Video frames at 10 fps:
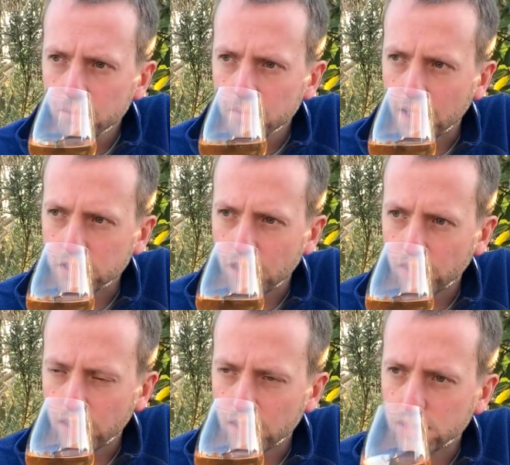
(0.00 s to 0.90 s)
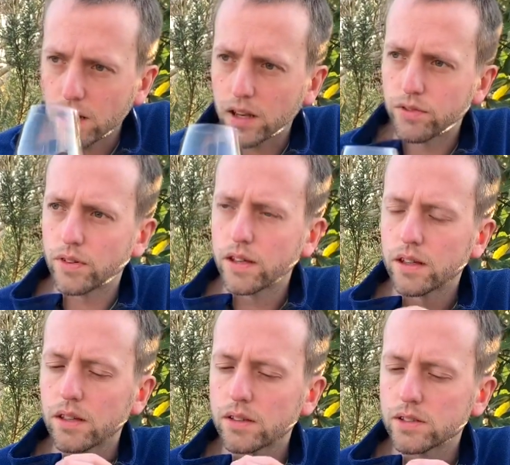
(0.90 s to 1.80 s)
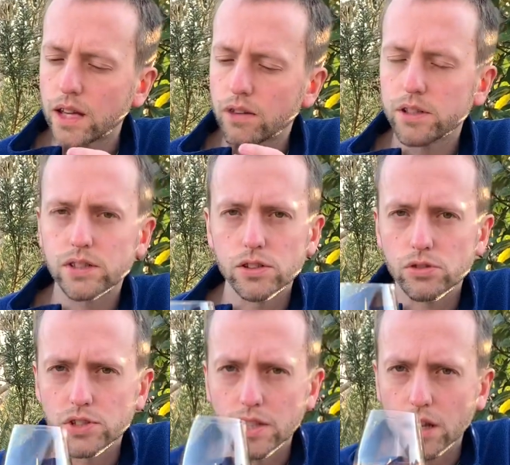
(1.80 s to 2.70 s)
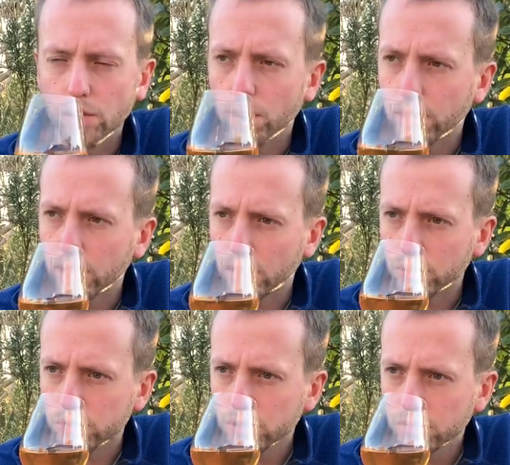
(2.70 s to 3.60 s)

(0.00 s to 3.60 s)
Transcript: that's given it this kind of soury citrusy note on the nose,